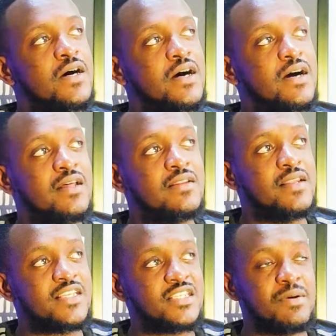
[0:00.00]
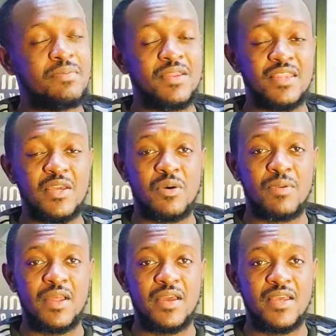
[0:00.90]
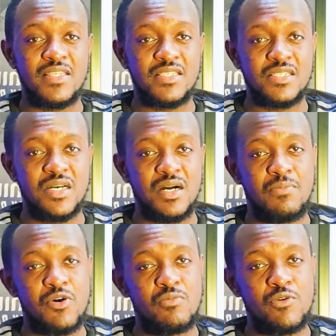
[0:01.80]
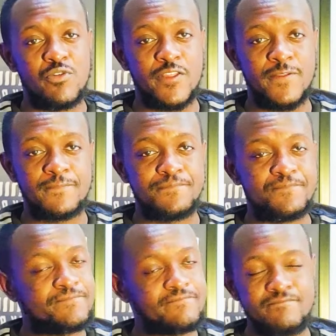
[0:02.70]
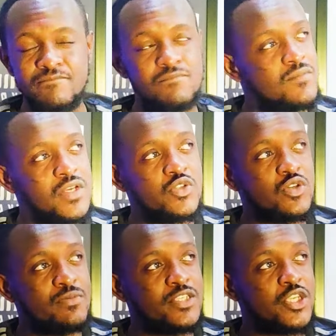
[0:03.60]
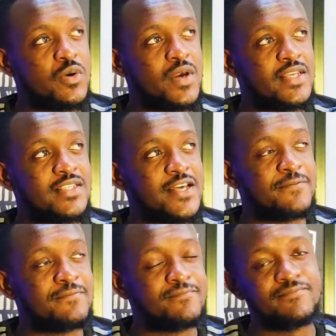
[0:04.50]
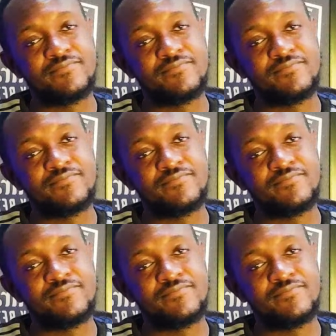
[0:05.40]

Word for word: Uh, next game I think we're playing against uh, Bournemouth. So I'll be seeing you guys then.